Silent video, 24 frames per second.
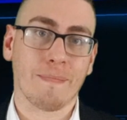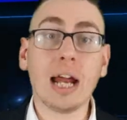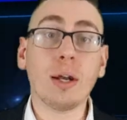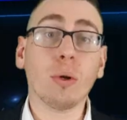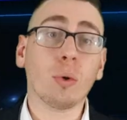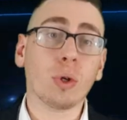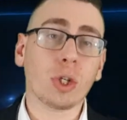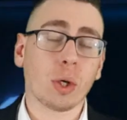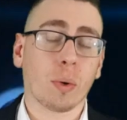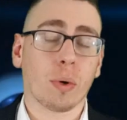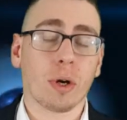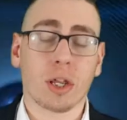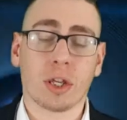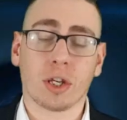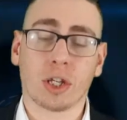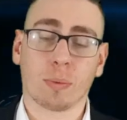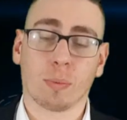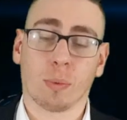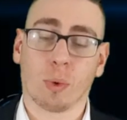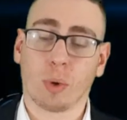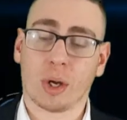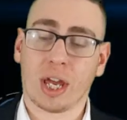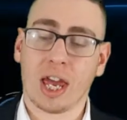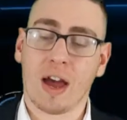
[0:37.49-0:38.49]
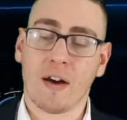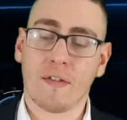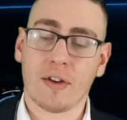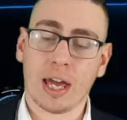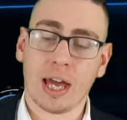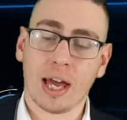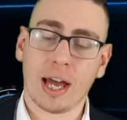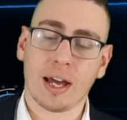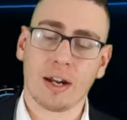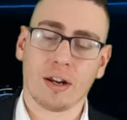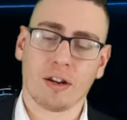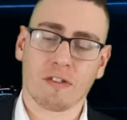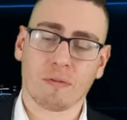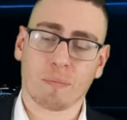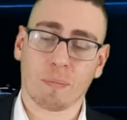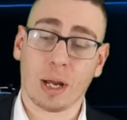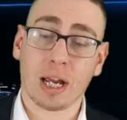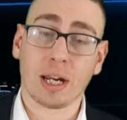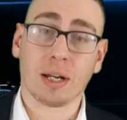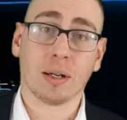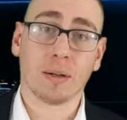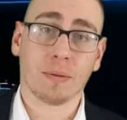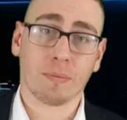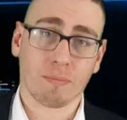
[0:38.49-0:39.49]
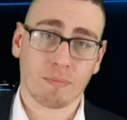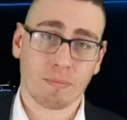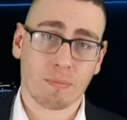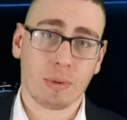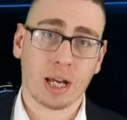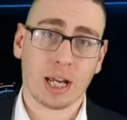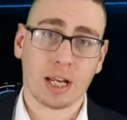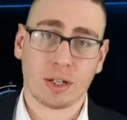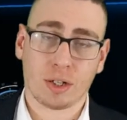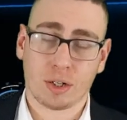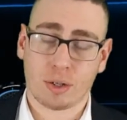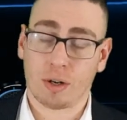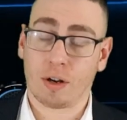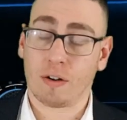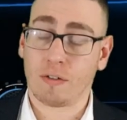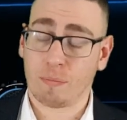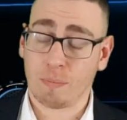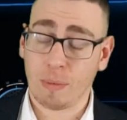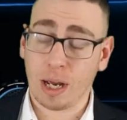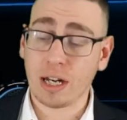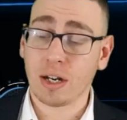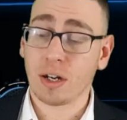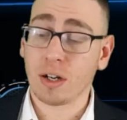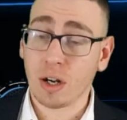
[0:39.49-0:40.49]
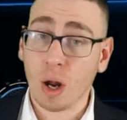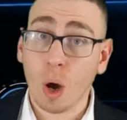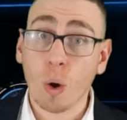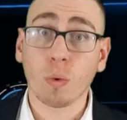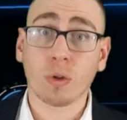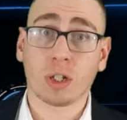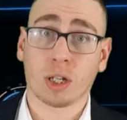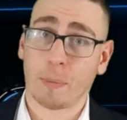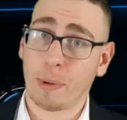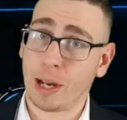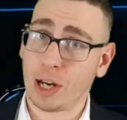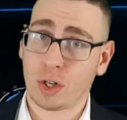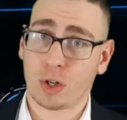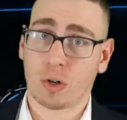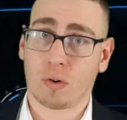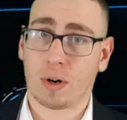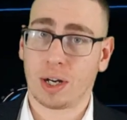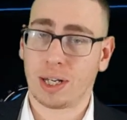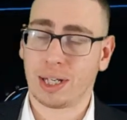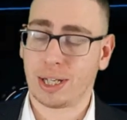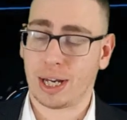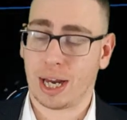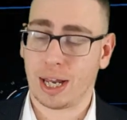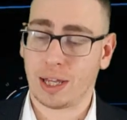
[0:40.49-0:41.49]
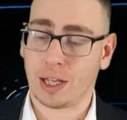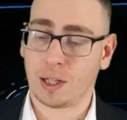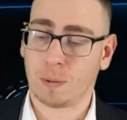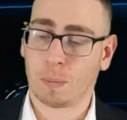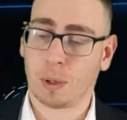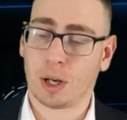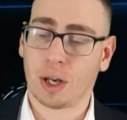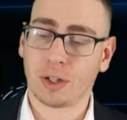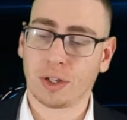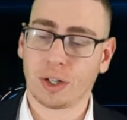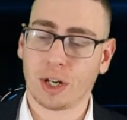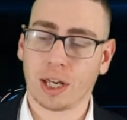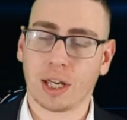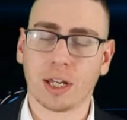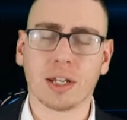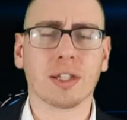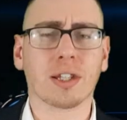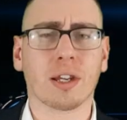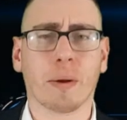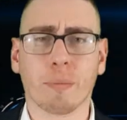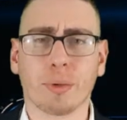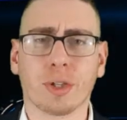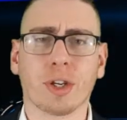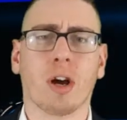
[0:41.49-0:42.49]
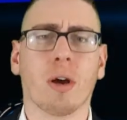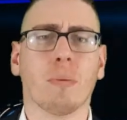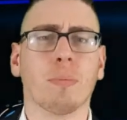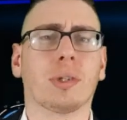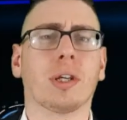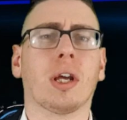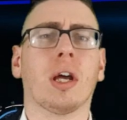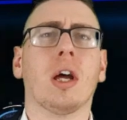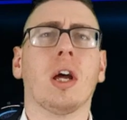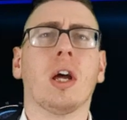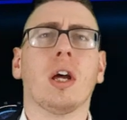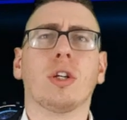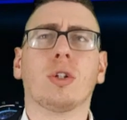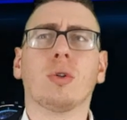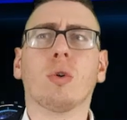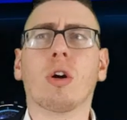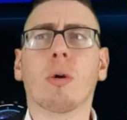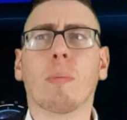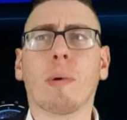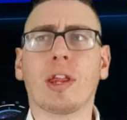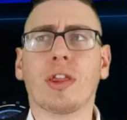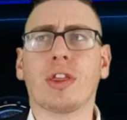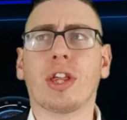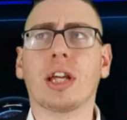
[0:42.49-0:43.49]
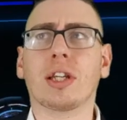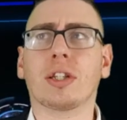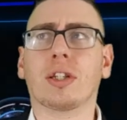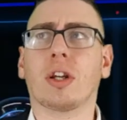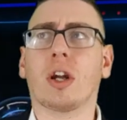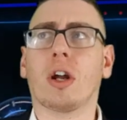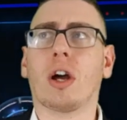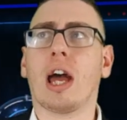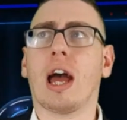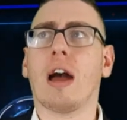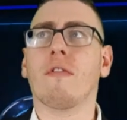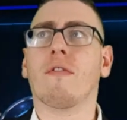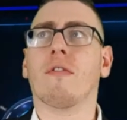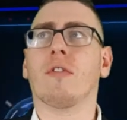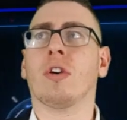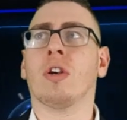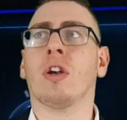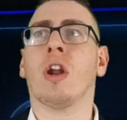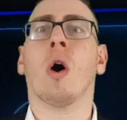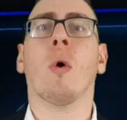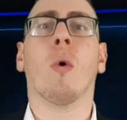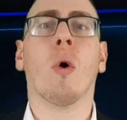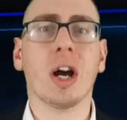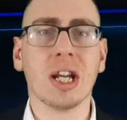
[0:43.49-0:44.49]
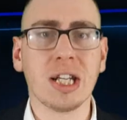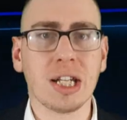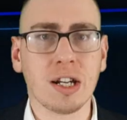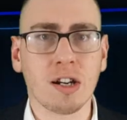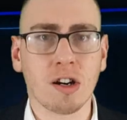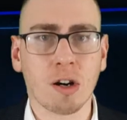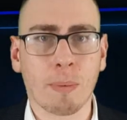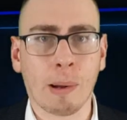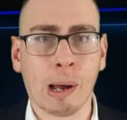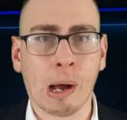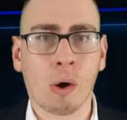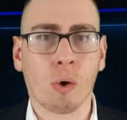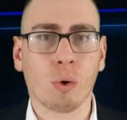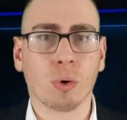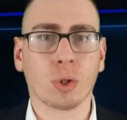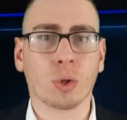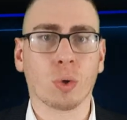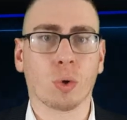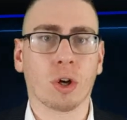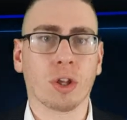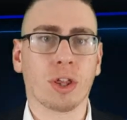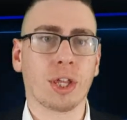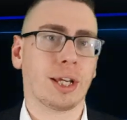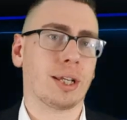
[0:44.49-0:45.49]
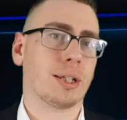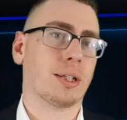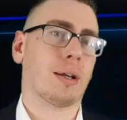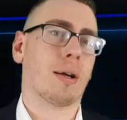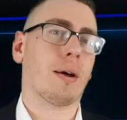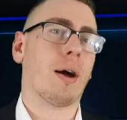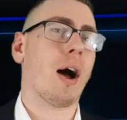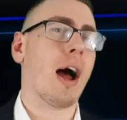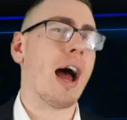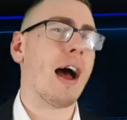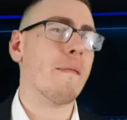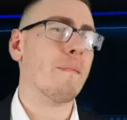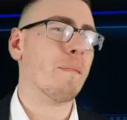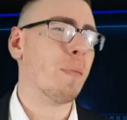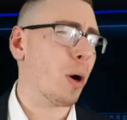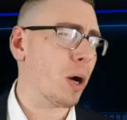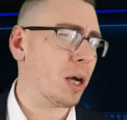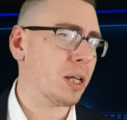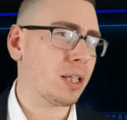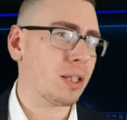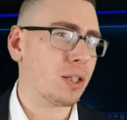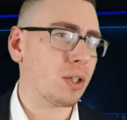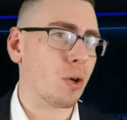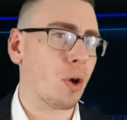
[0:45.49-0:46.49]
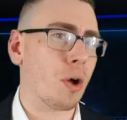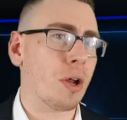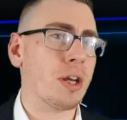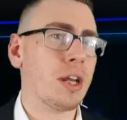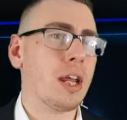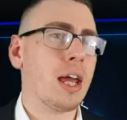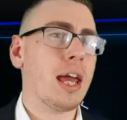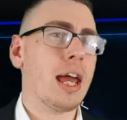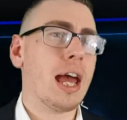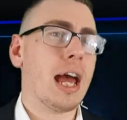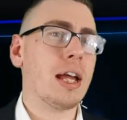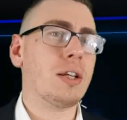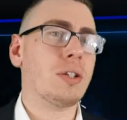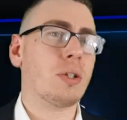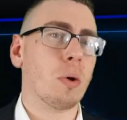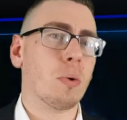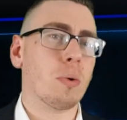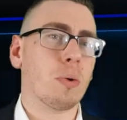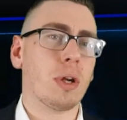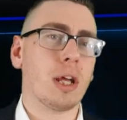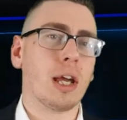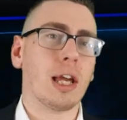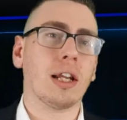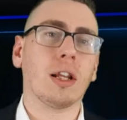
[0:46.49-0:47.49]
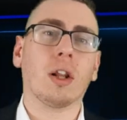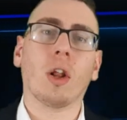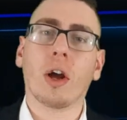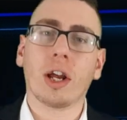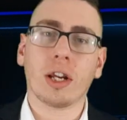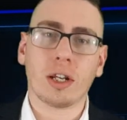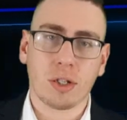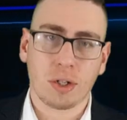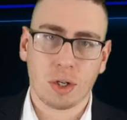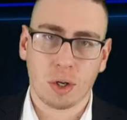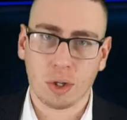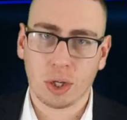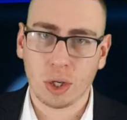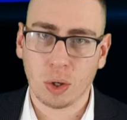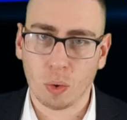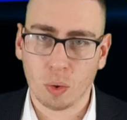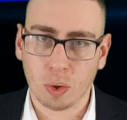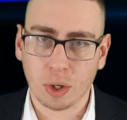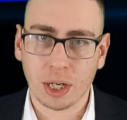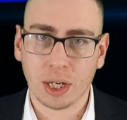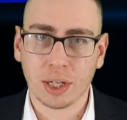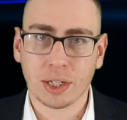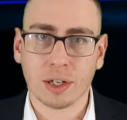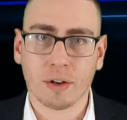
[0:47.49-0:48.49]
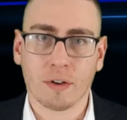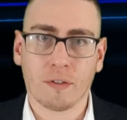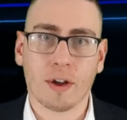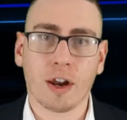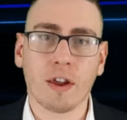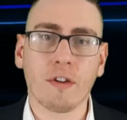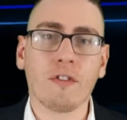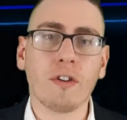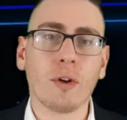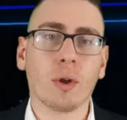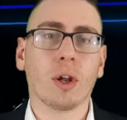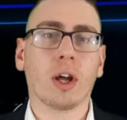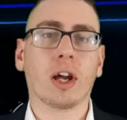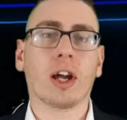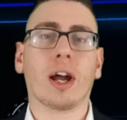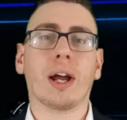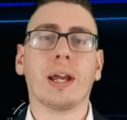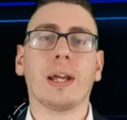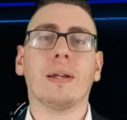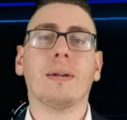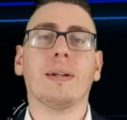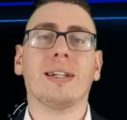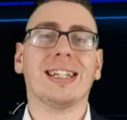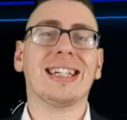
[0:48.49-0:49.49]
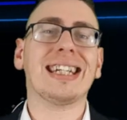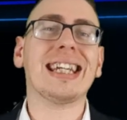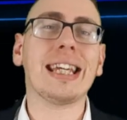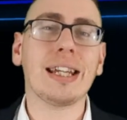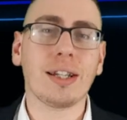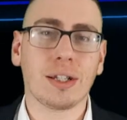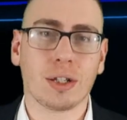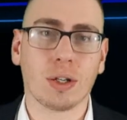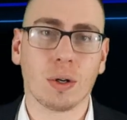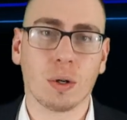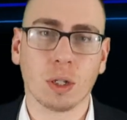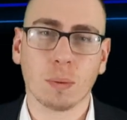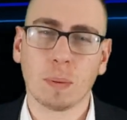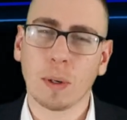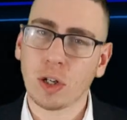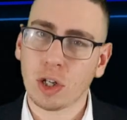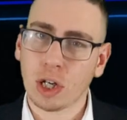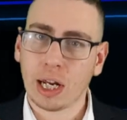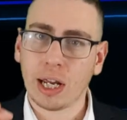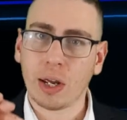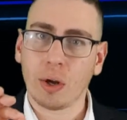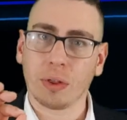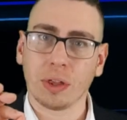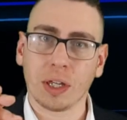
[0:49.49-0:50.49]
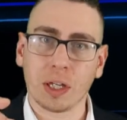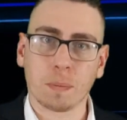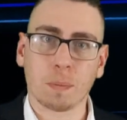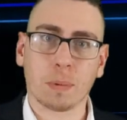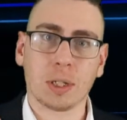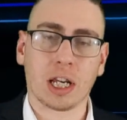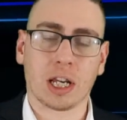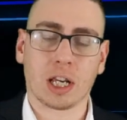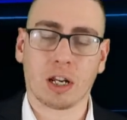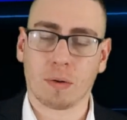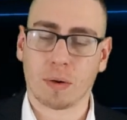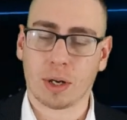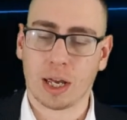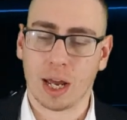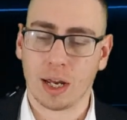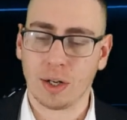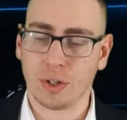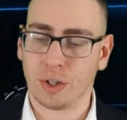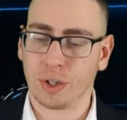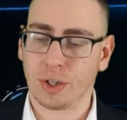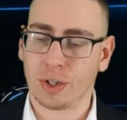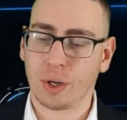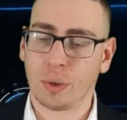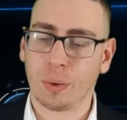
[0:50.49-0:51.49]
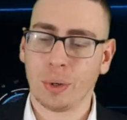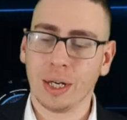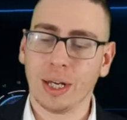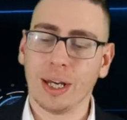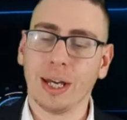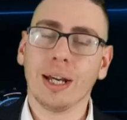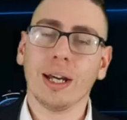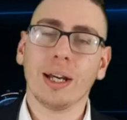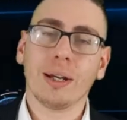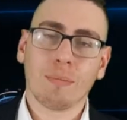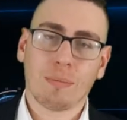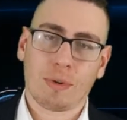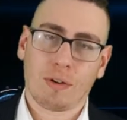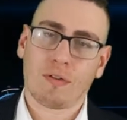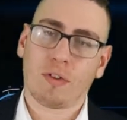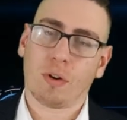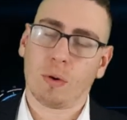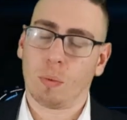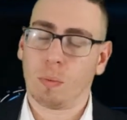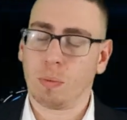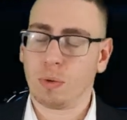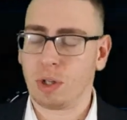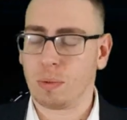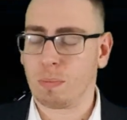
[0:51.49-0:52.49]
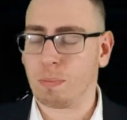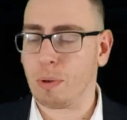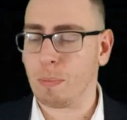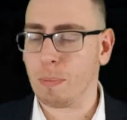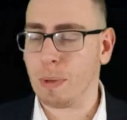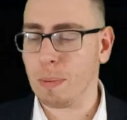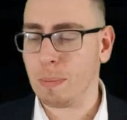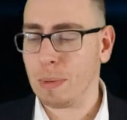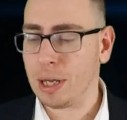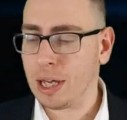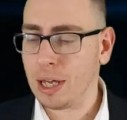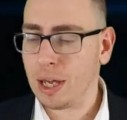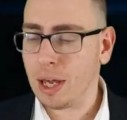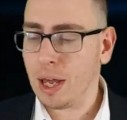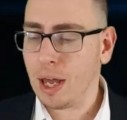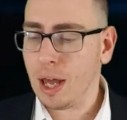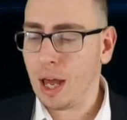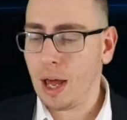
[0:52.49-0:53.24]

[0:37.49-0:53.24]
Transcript: And also another small caveat, and I've made a note to make sure I say this, because I can sometimes talk about things that I have no idea about, or talk of things I have biases on and don't enlighten you, the audience, of, and I feel like I need to, especially on this particular occasion. So if you'll just permit me.